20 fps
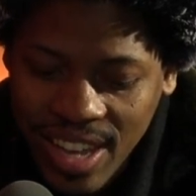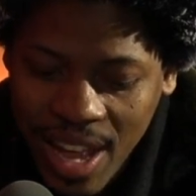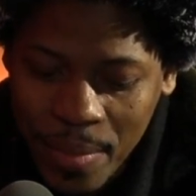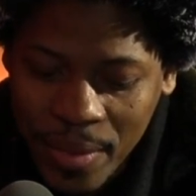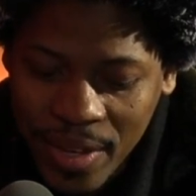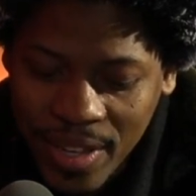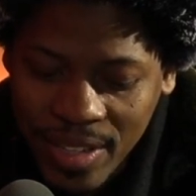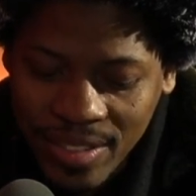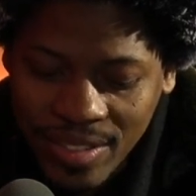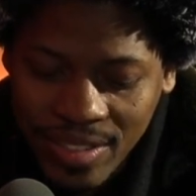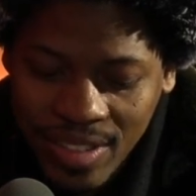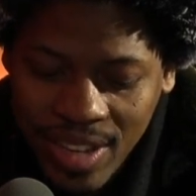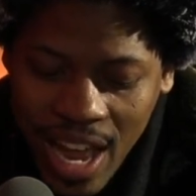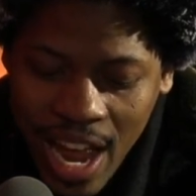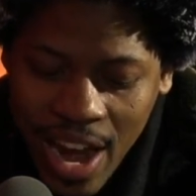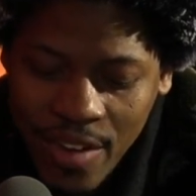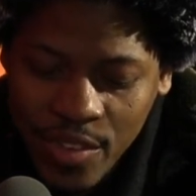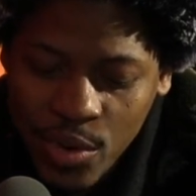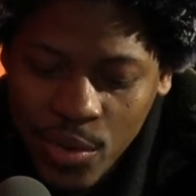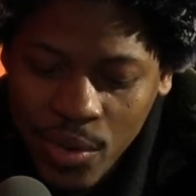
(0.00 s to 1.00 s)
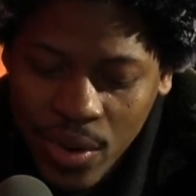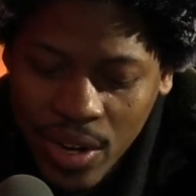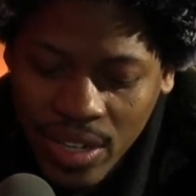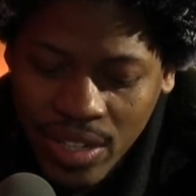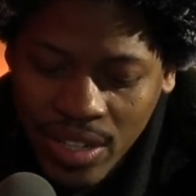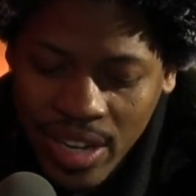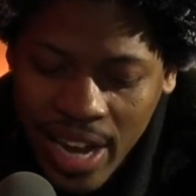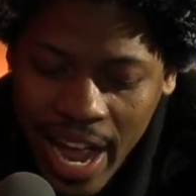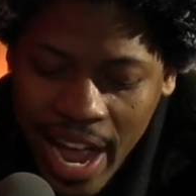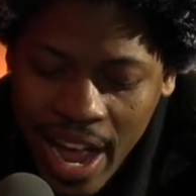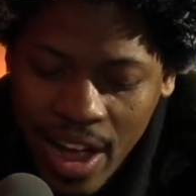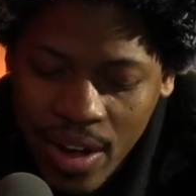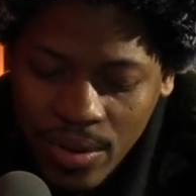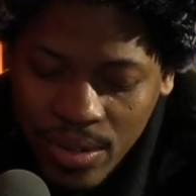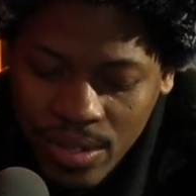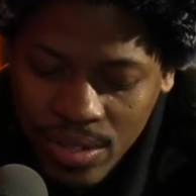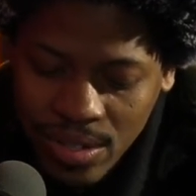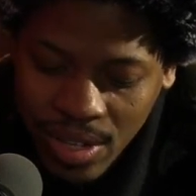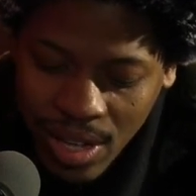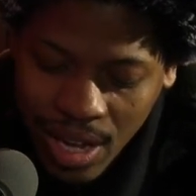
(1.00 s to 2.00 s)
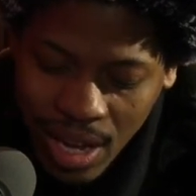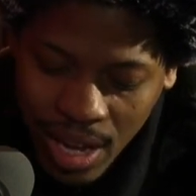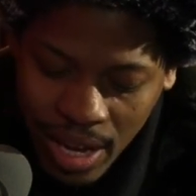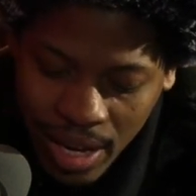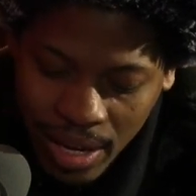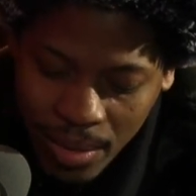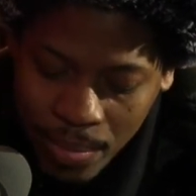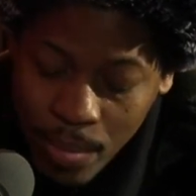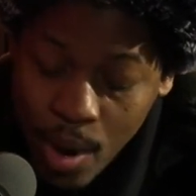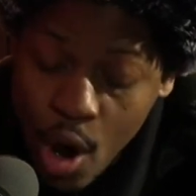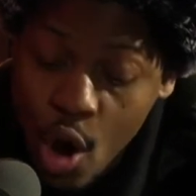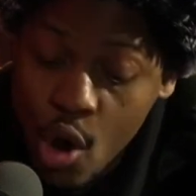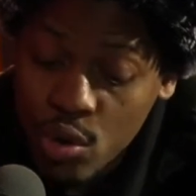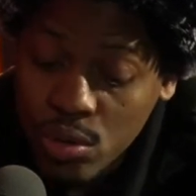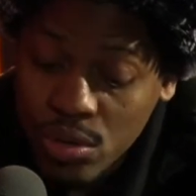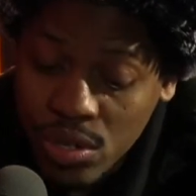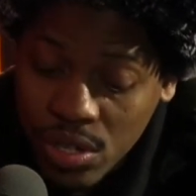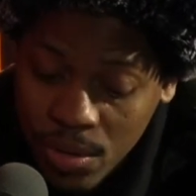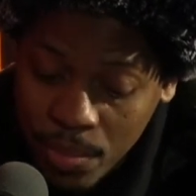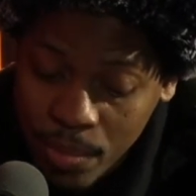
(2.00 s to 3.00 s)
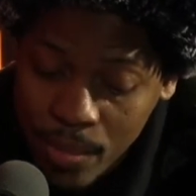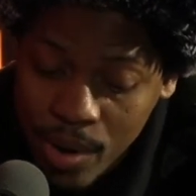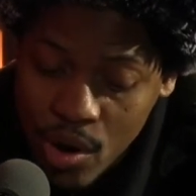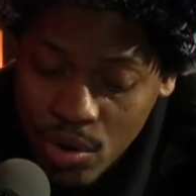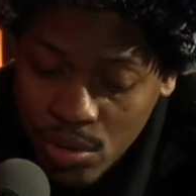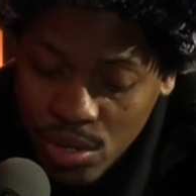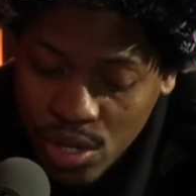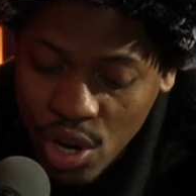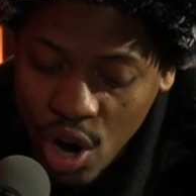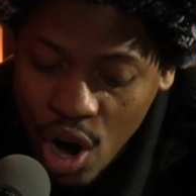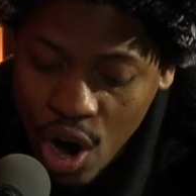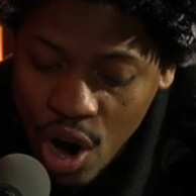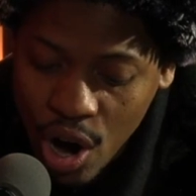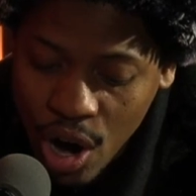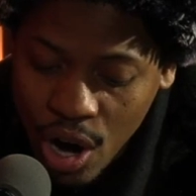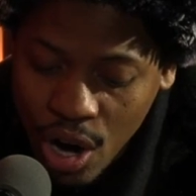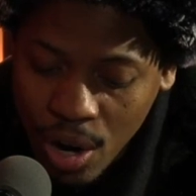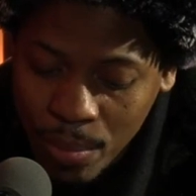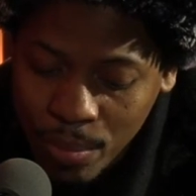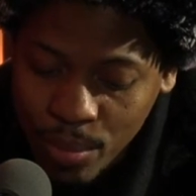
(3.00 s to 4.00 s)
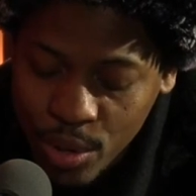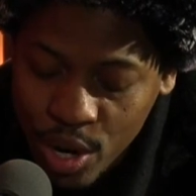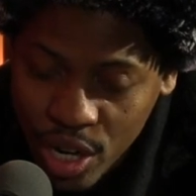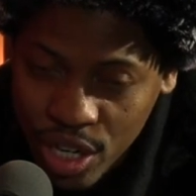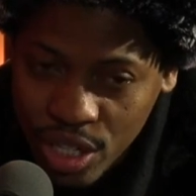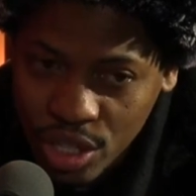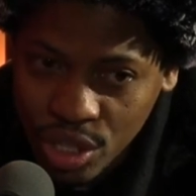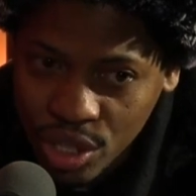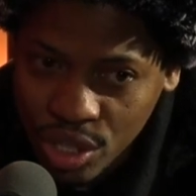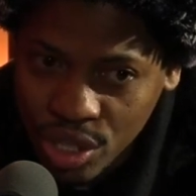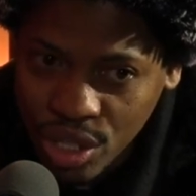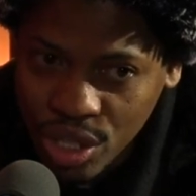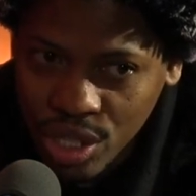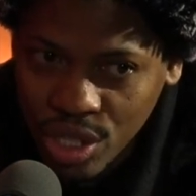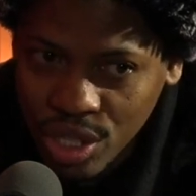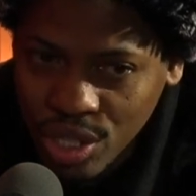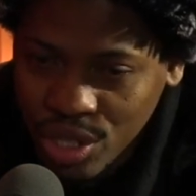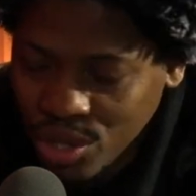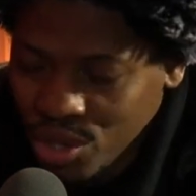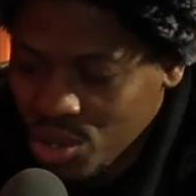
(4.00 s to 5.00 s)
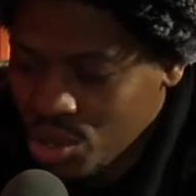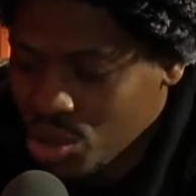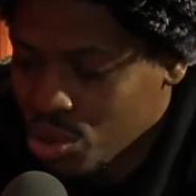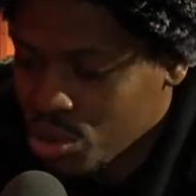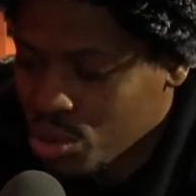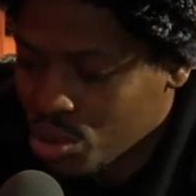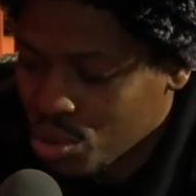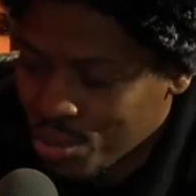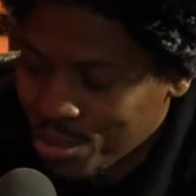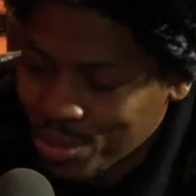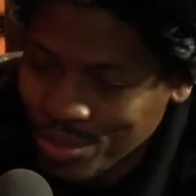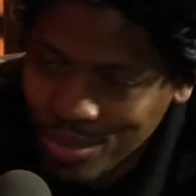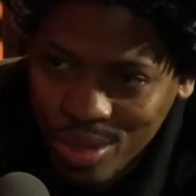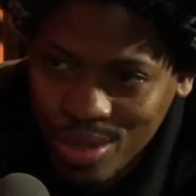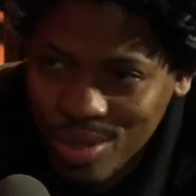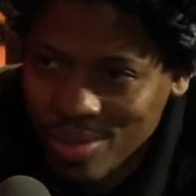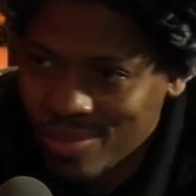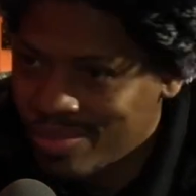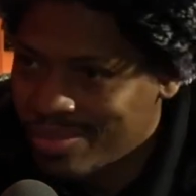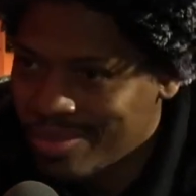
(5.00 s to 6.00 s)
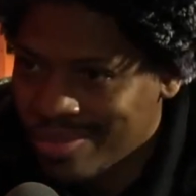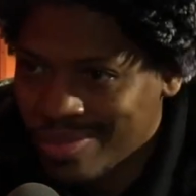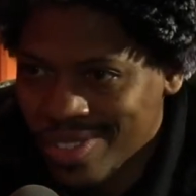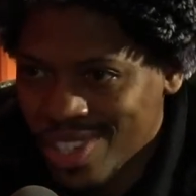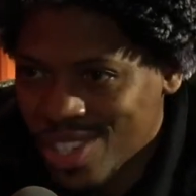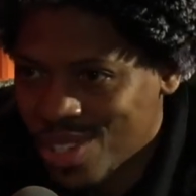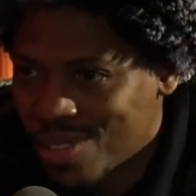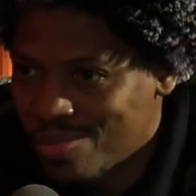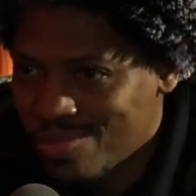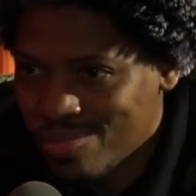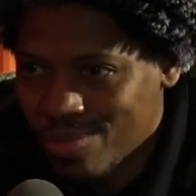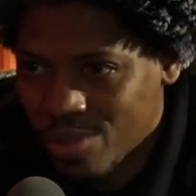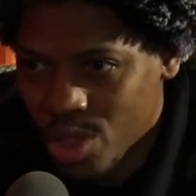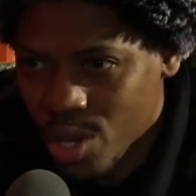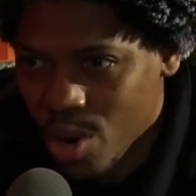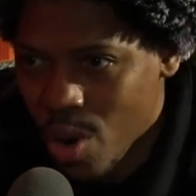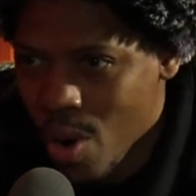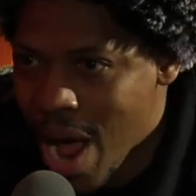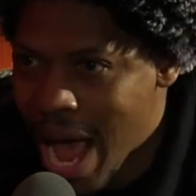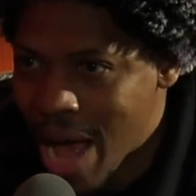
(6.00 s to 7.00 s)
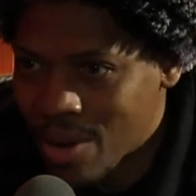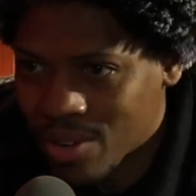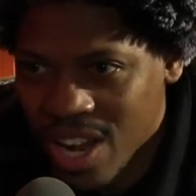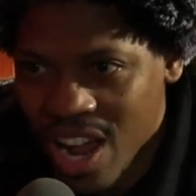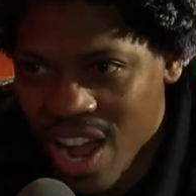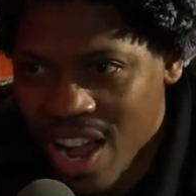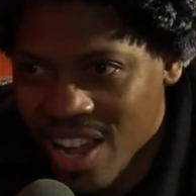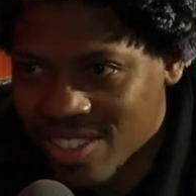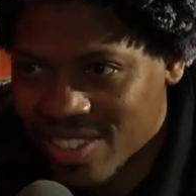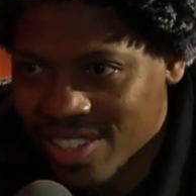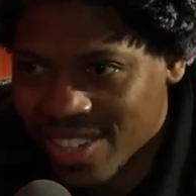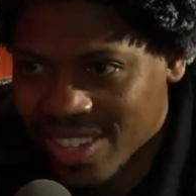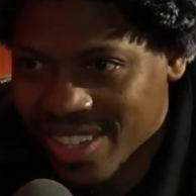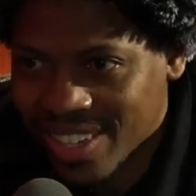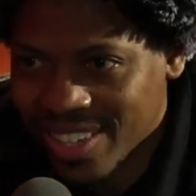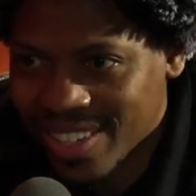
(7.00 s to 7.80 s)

I mean, everyone now is like, most are pushed to just throw out content.